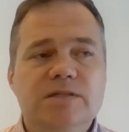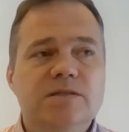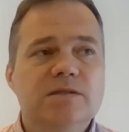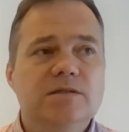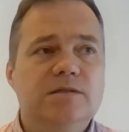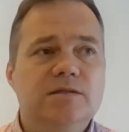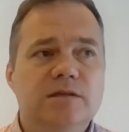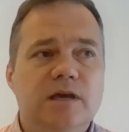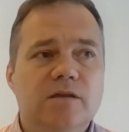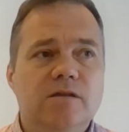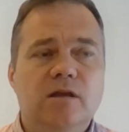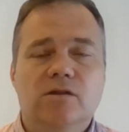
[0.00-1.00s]
business
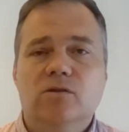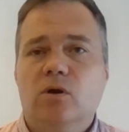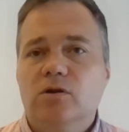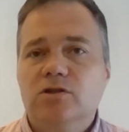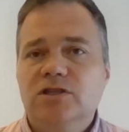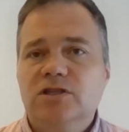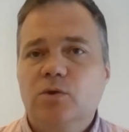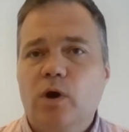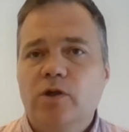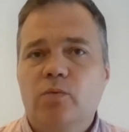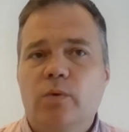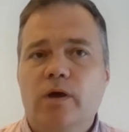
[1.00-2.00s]
and the technology is
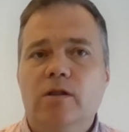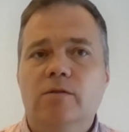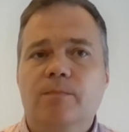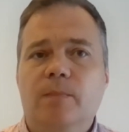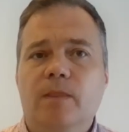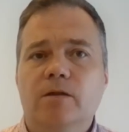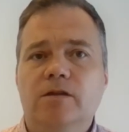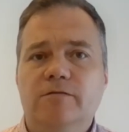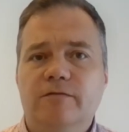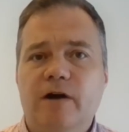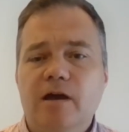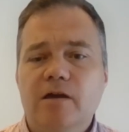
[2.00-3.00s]
quite well
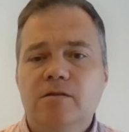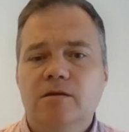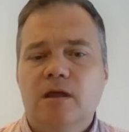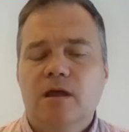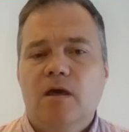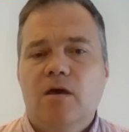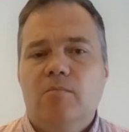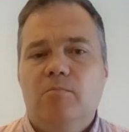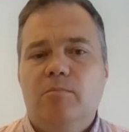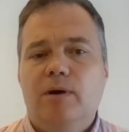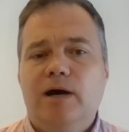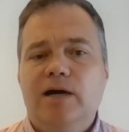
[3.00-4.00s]
defined.
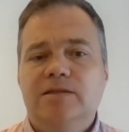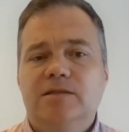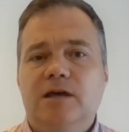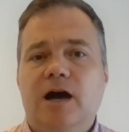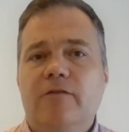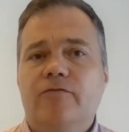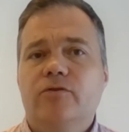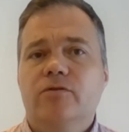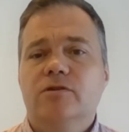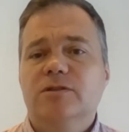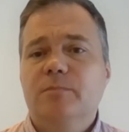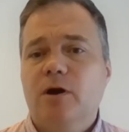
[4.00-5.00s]
But
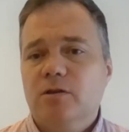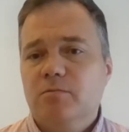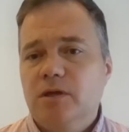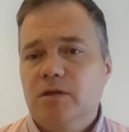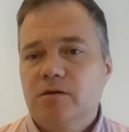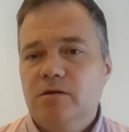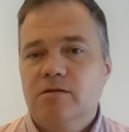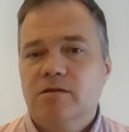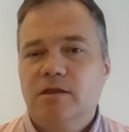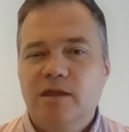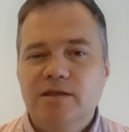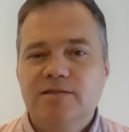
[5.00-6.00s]
after the smart
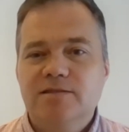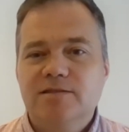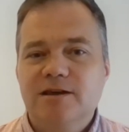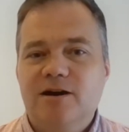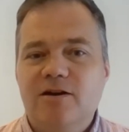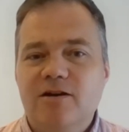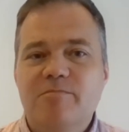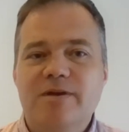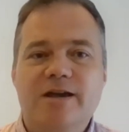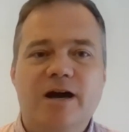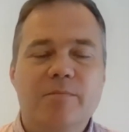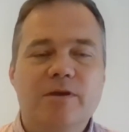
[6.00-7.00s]
meter, things are
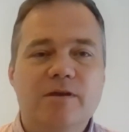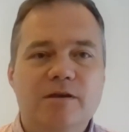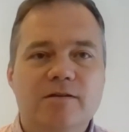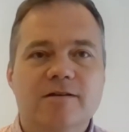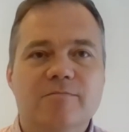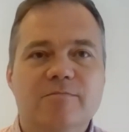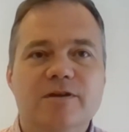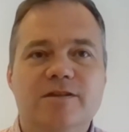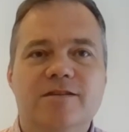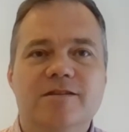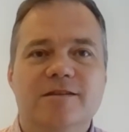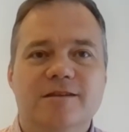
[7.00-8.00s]
becoming a
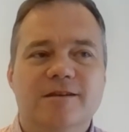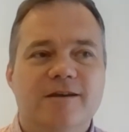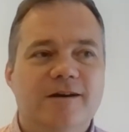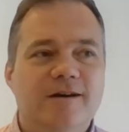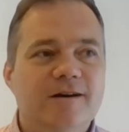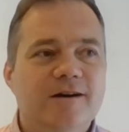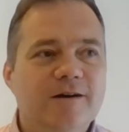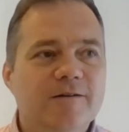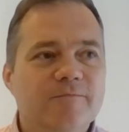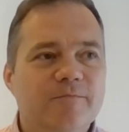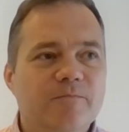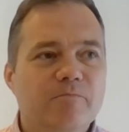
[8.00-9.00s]
bit
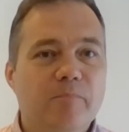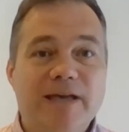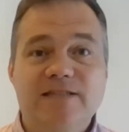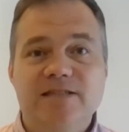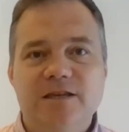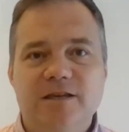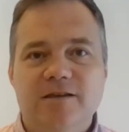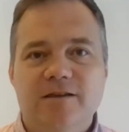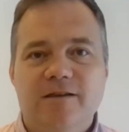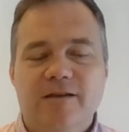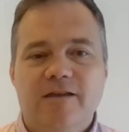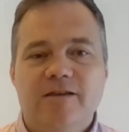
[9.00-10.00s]
messy,
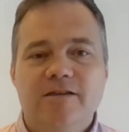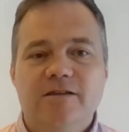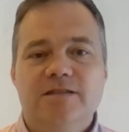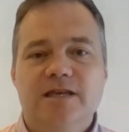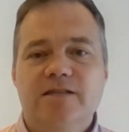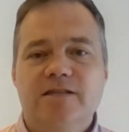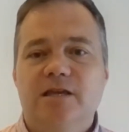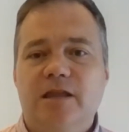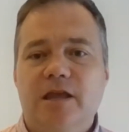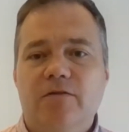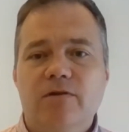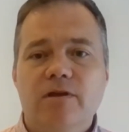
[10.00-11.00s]
in a sense
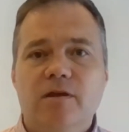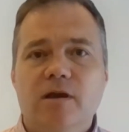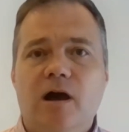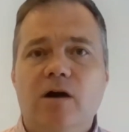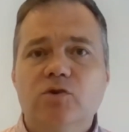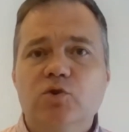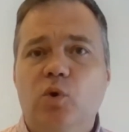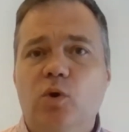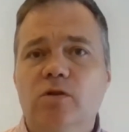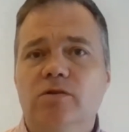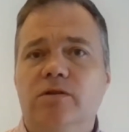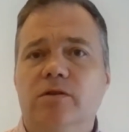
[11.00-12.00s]
that every
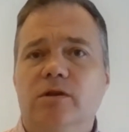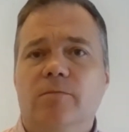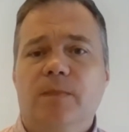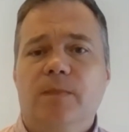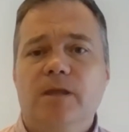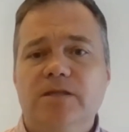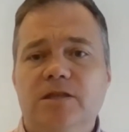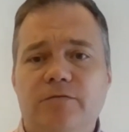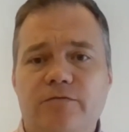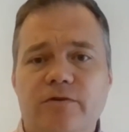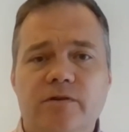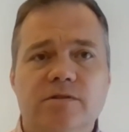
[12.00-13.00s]
household is
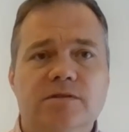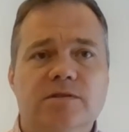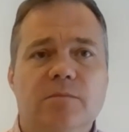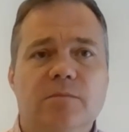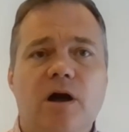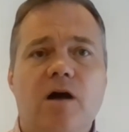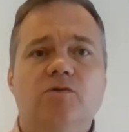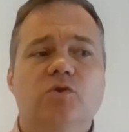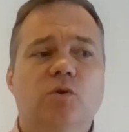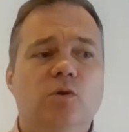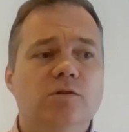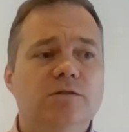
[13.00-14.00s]
different. Some
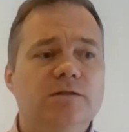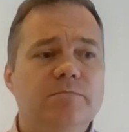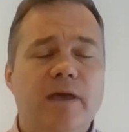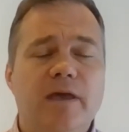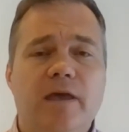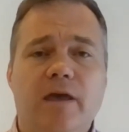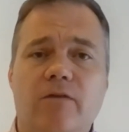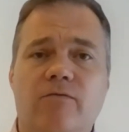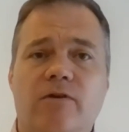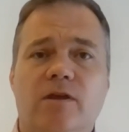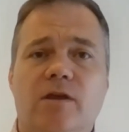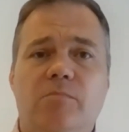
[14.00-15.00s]
households may
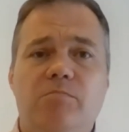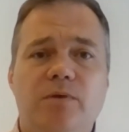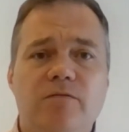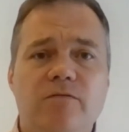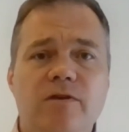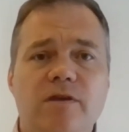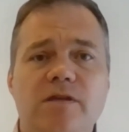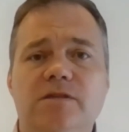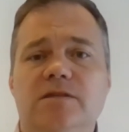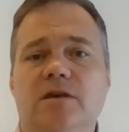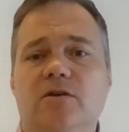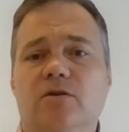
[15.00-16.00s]
have
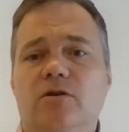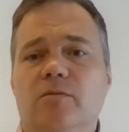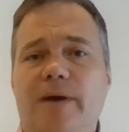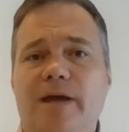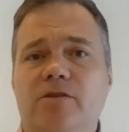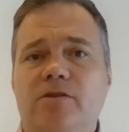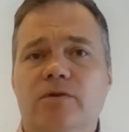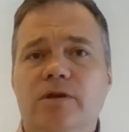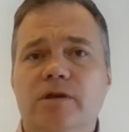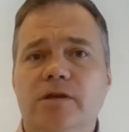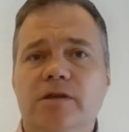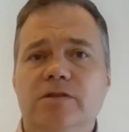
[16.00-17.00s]
PVs or
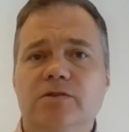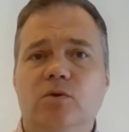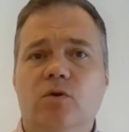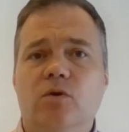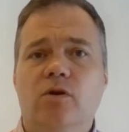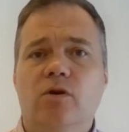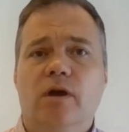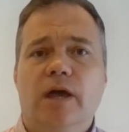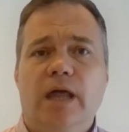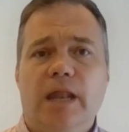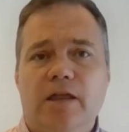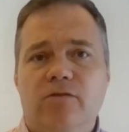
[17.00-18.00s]
batteries or
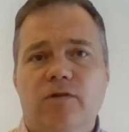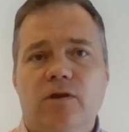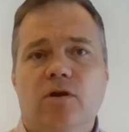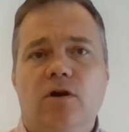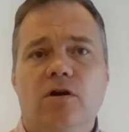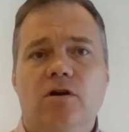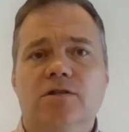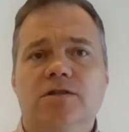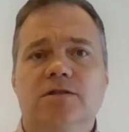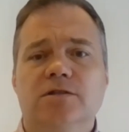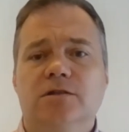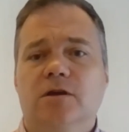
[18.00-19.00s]
electric
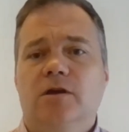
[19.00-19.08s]
cars,